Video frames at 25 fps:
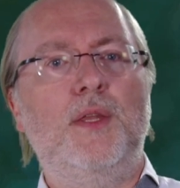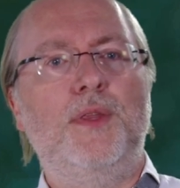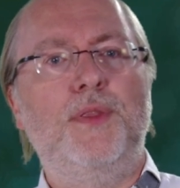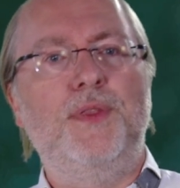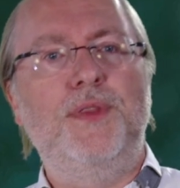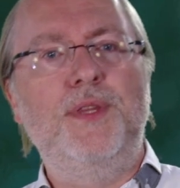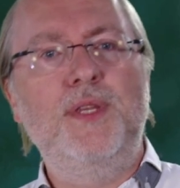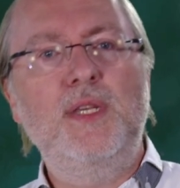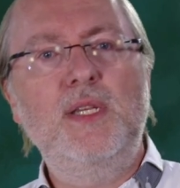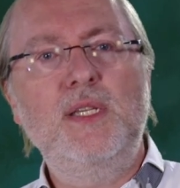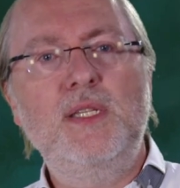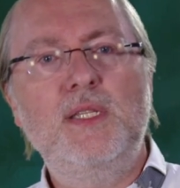
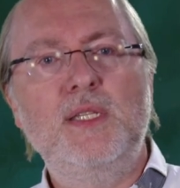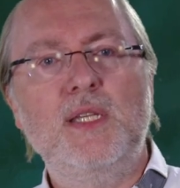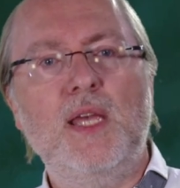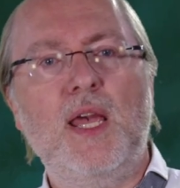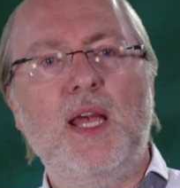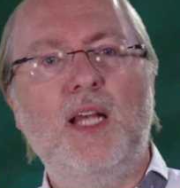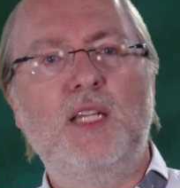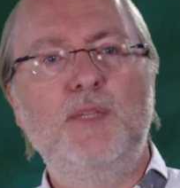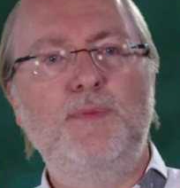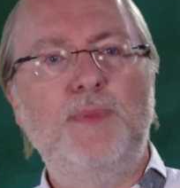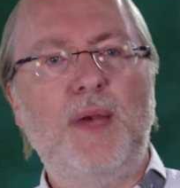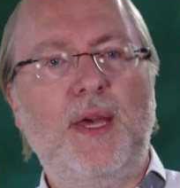This
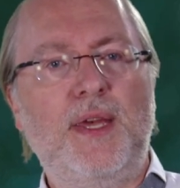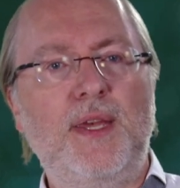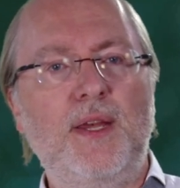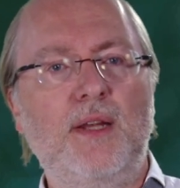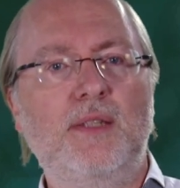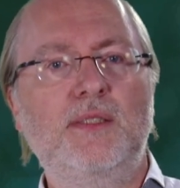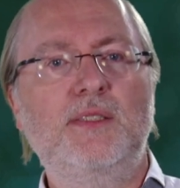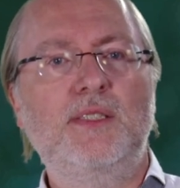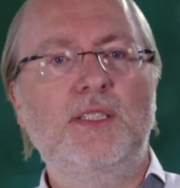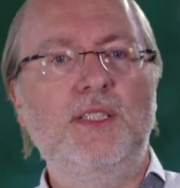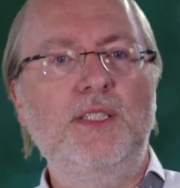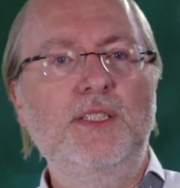
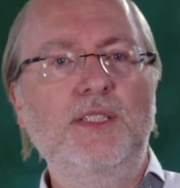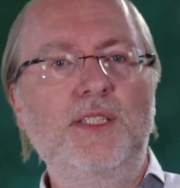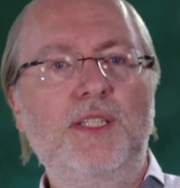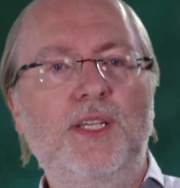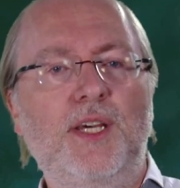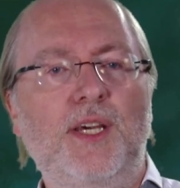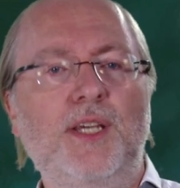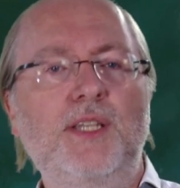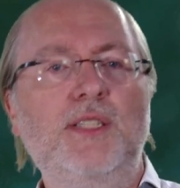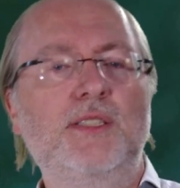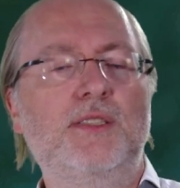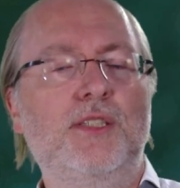experience
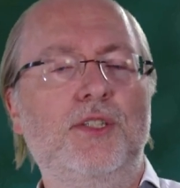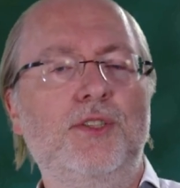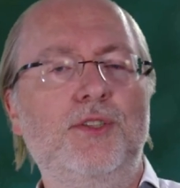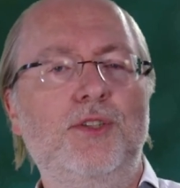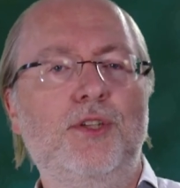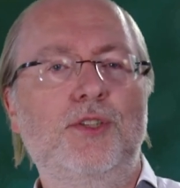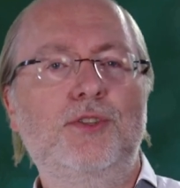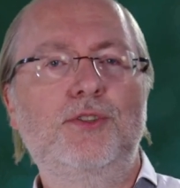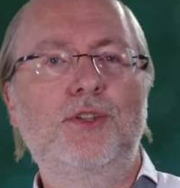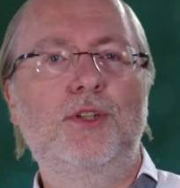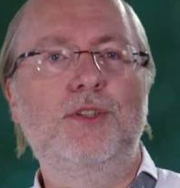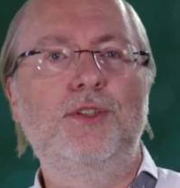increases
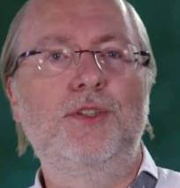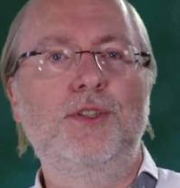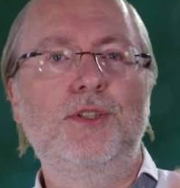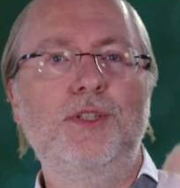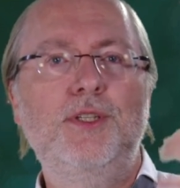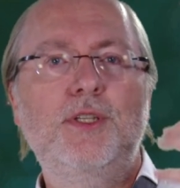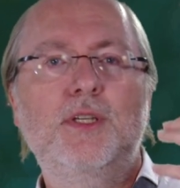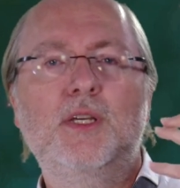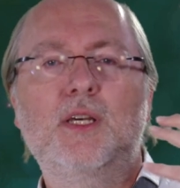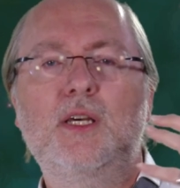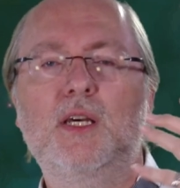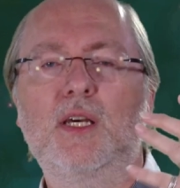
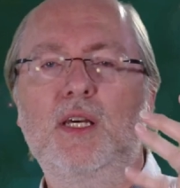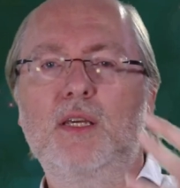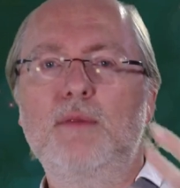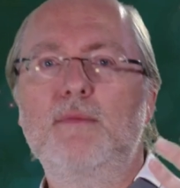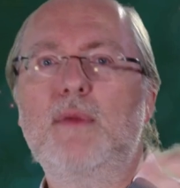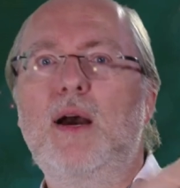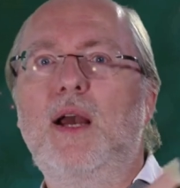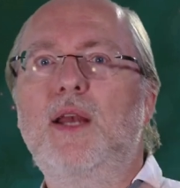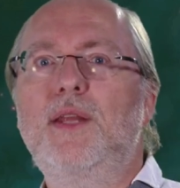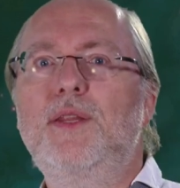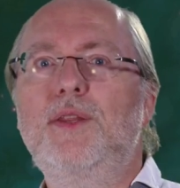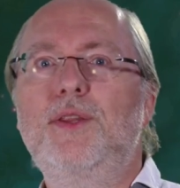understanding.
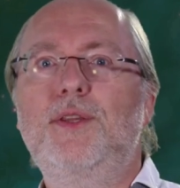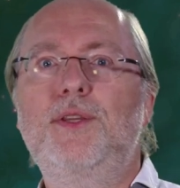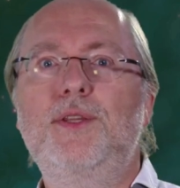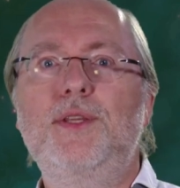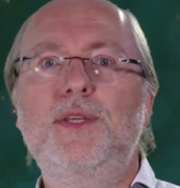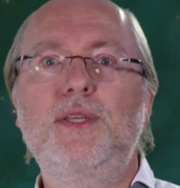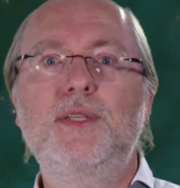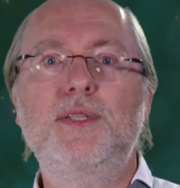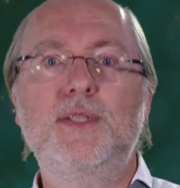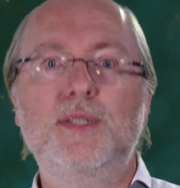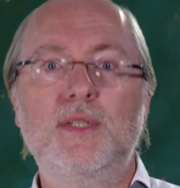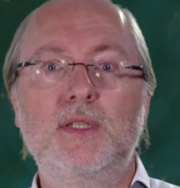Remind
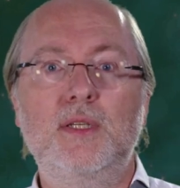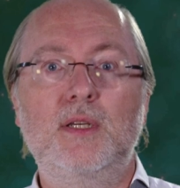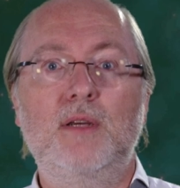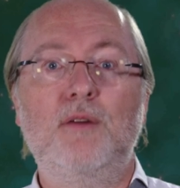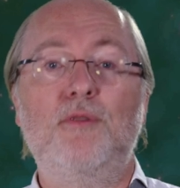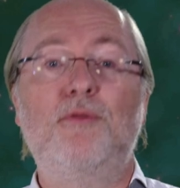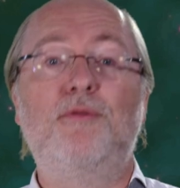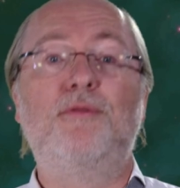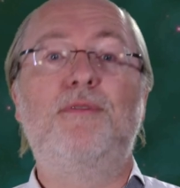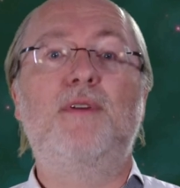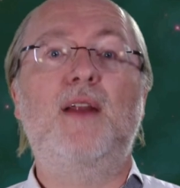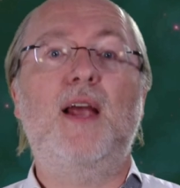these
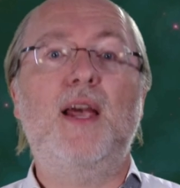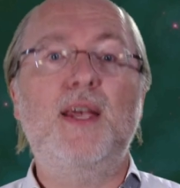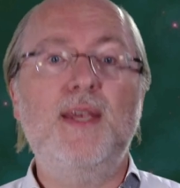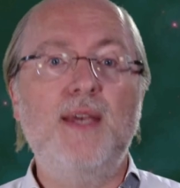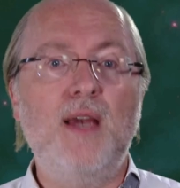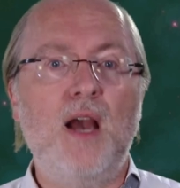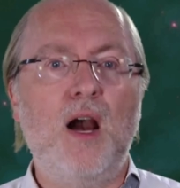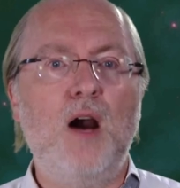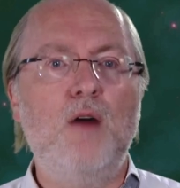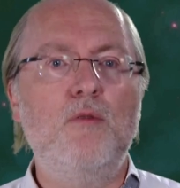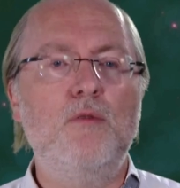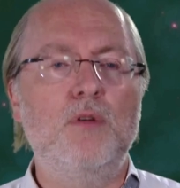
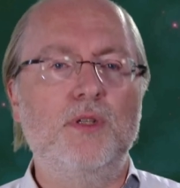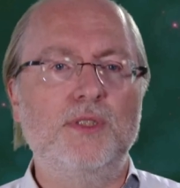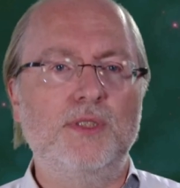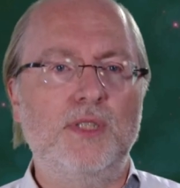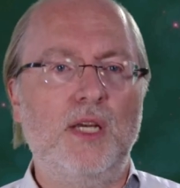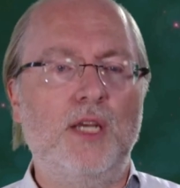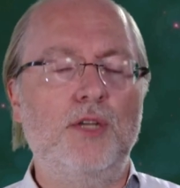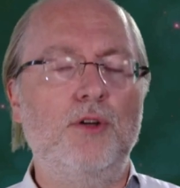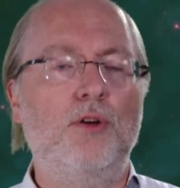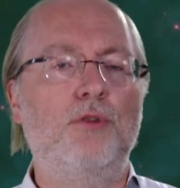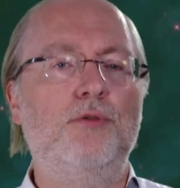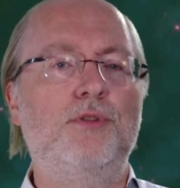flying hours
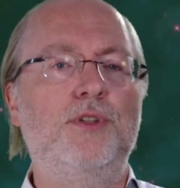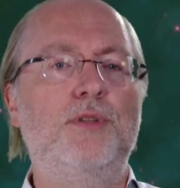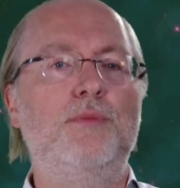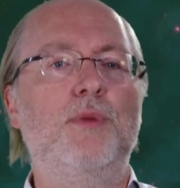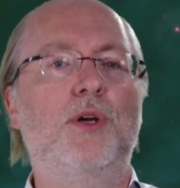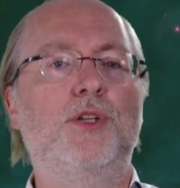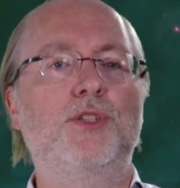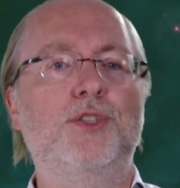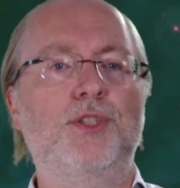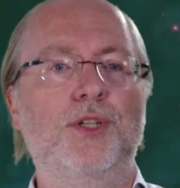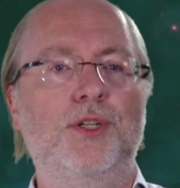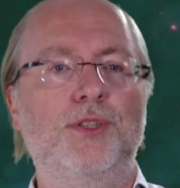I already
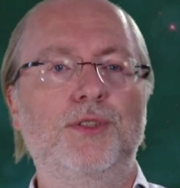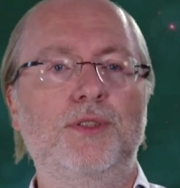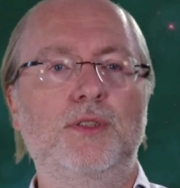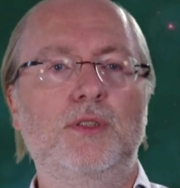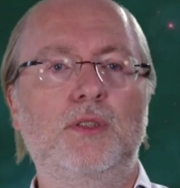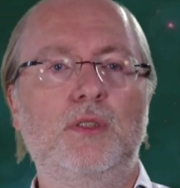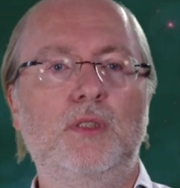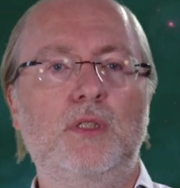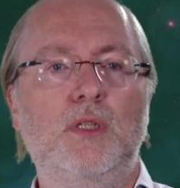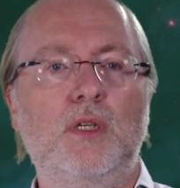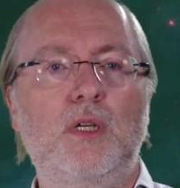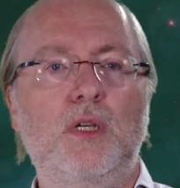mentioned.